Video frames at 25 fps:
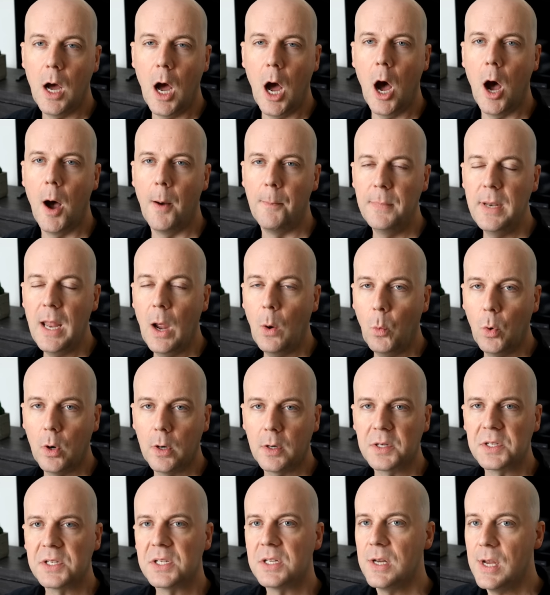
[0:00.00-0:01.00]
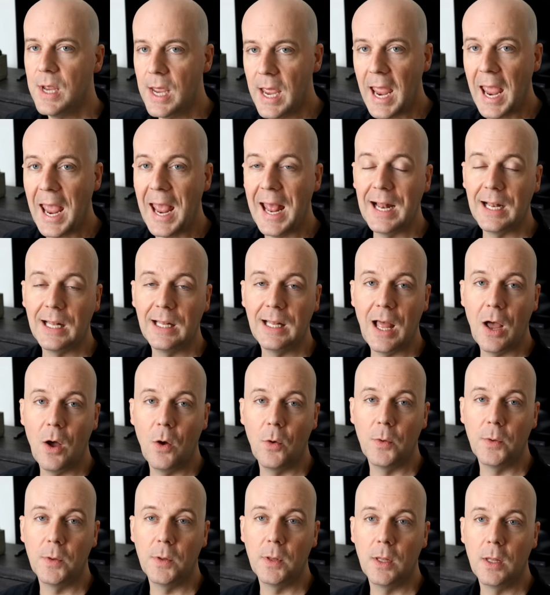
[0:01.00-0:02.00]
um, networks and
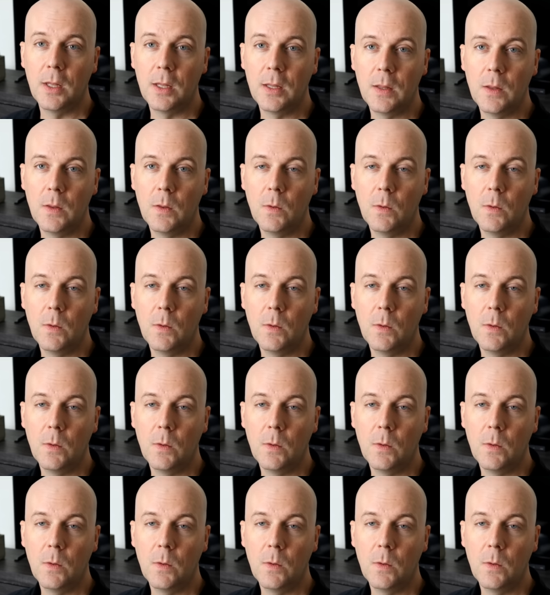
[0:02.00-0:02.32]
allow